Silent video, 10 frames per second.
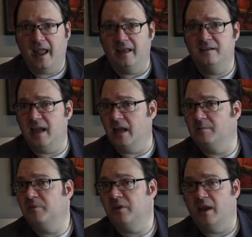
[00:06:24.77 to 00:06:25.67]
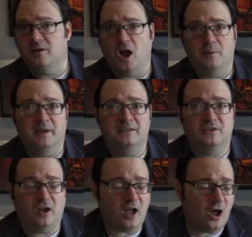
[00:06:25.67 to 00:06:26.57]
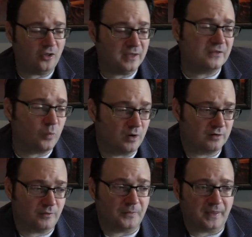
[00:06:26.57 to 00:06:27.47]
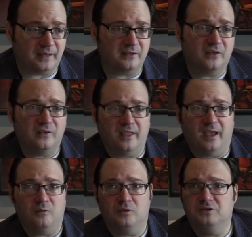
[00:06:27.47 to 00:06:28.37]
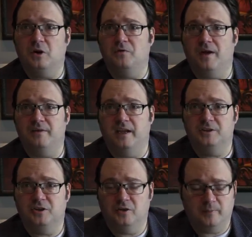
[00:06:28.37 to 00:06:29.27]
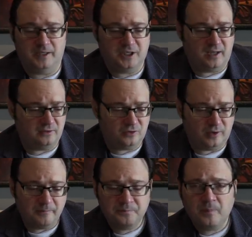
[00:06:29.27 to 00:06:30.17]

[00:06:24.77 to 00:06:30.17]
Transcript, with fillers: and games and comics and all these wonderful things that were so foundational in my childhood.